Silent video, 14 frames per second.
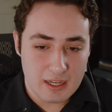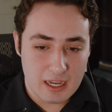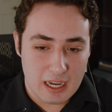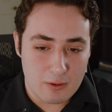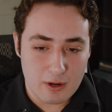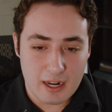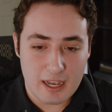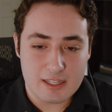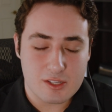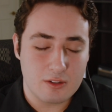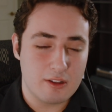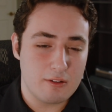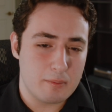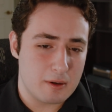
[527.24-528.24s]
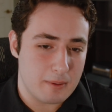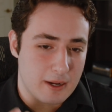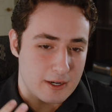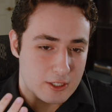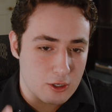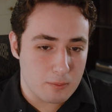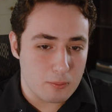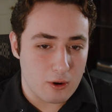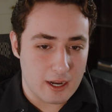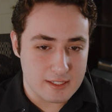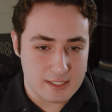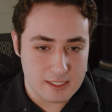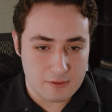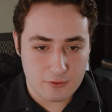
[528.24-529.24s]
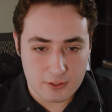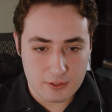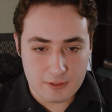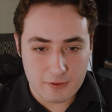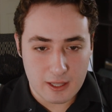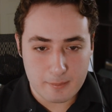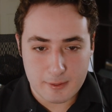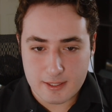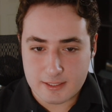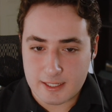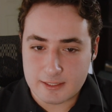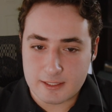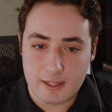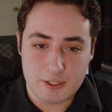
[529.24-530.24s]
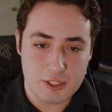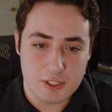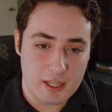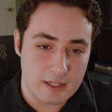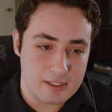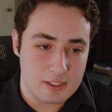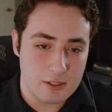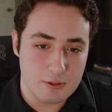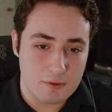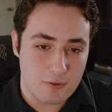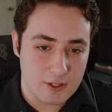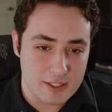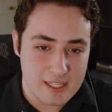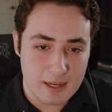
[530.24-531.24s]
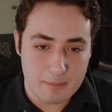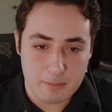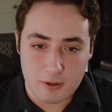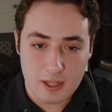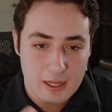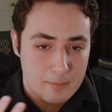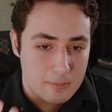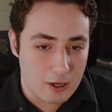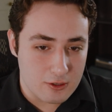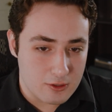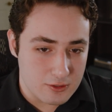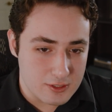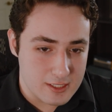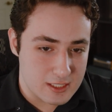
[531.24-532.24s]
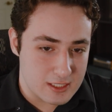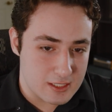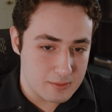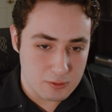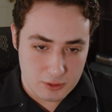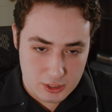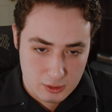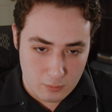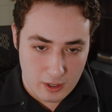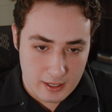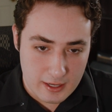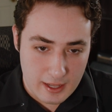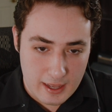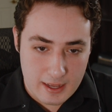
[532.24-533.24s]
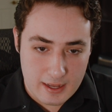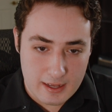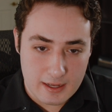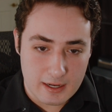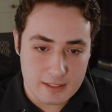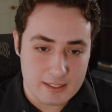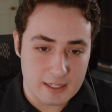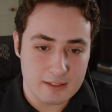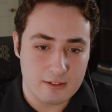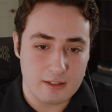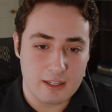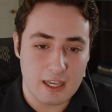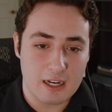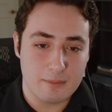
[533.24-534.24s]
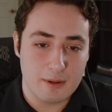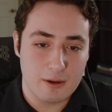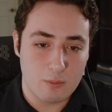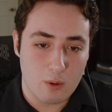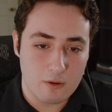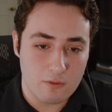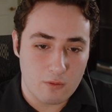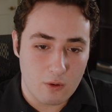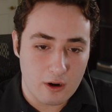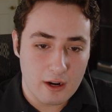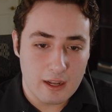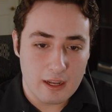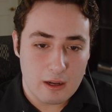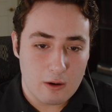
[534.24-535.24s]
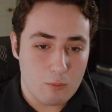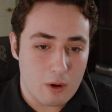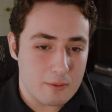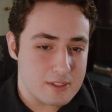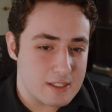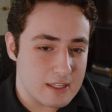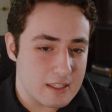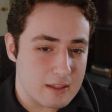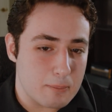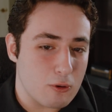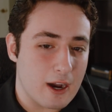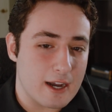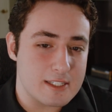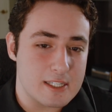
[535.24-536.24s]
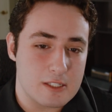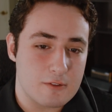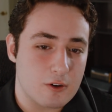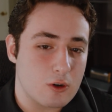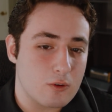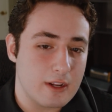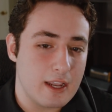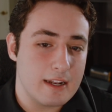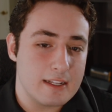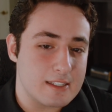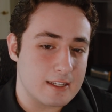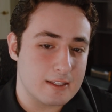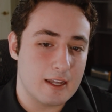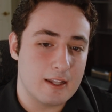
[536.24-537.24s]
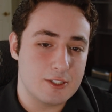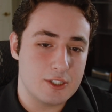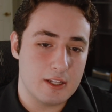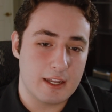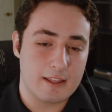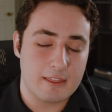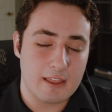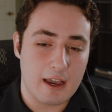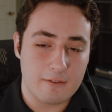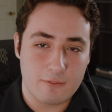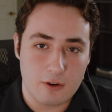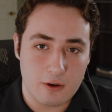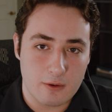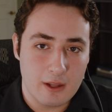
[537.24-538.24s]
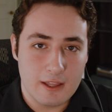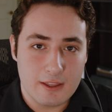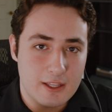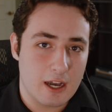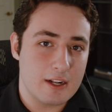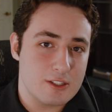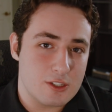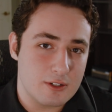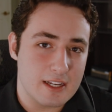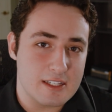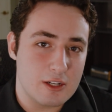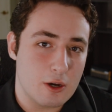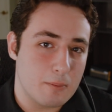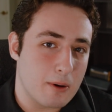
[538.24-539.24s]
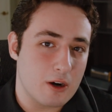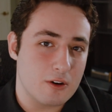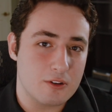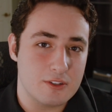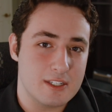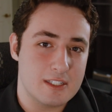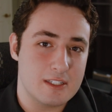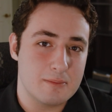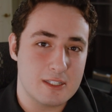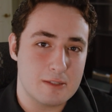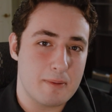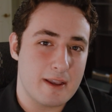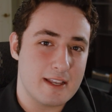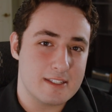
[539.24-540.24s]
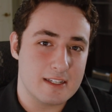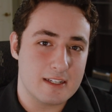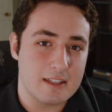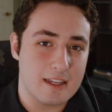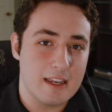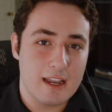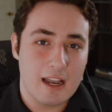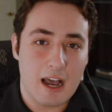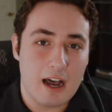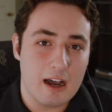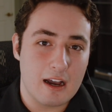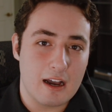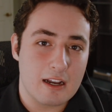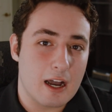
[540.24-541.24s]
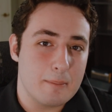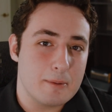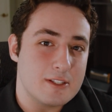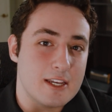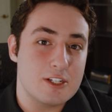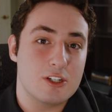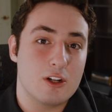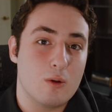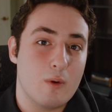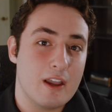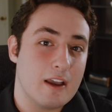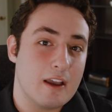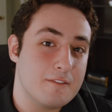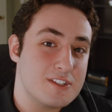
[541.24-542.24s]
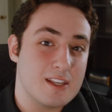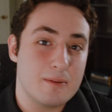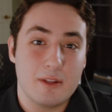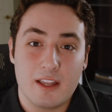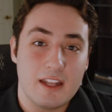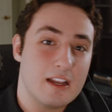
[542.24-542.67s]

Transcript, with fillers: I want to ask you a little bit about your process for developing the technology that's used. For example, particle systems, which you won a uh, Technical Academy Award for. What was the process for creating technology like that? For the audience who doesn't know, particle systems is basically a computational way of simulating